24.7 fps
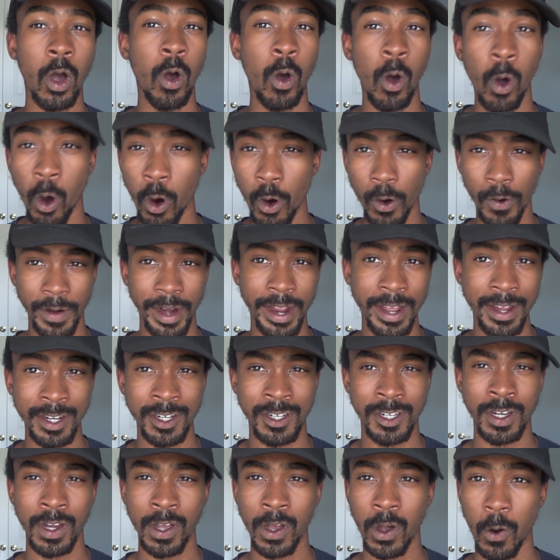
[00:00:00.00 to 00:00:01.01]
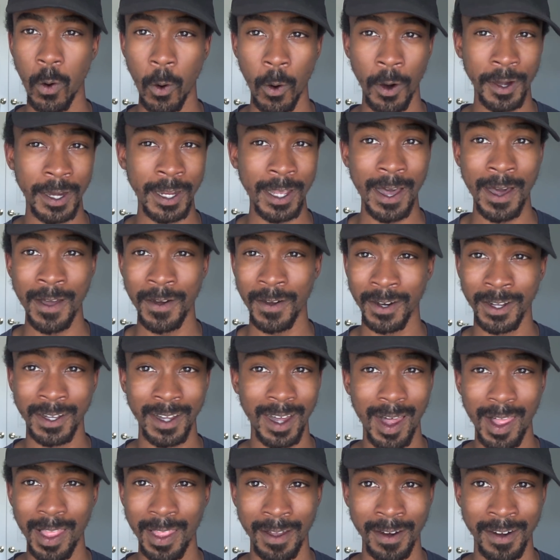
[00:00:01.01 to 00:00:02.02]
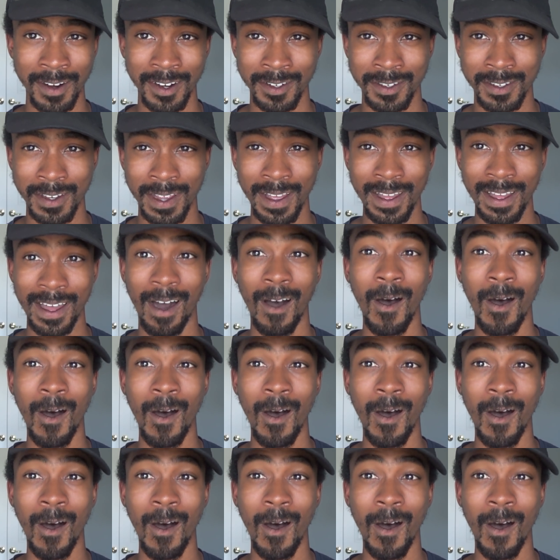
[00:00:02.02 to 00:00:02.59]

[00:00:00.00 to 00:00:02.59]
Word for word: orange, or the other colors.